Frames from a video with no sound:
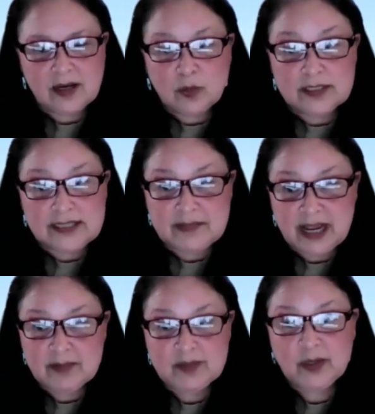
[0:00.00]
well,
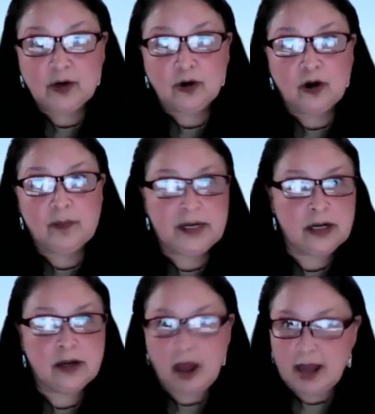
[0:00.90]
sometimes we grow up
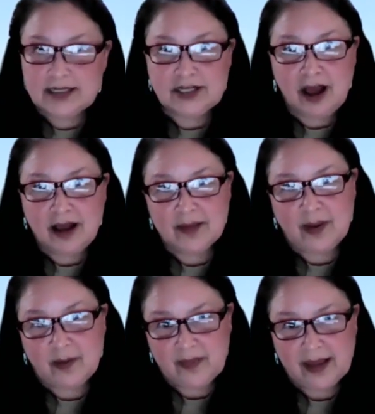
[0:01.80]
not to talk
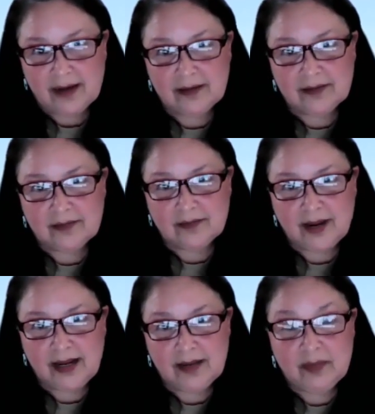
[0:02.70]
about that, right?